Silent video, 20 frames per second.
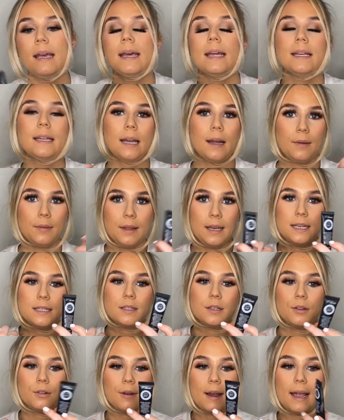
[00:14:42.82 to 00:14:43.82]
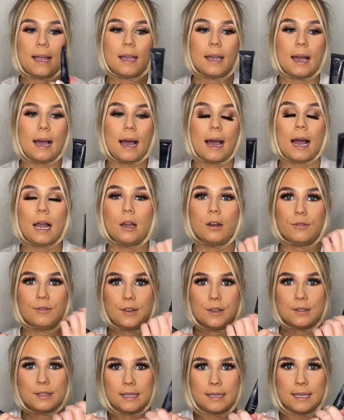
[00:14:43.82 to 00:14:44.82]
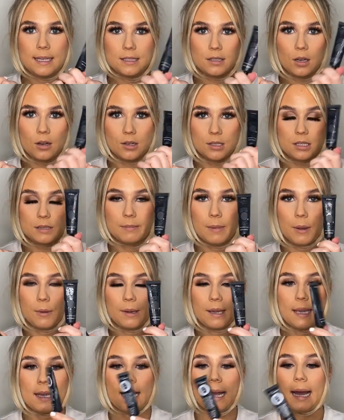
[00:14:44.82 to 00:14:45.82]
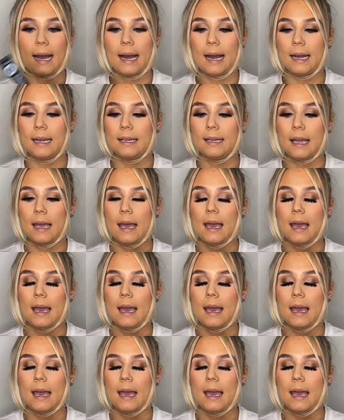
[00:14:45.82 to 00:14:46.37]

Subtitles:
Now, these are great. I love using this on a smoky eye,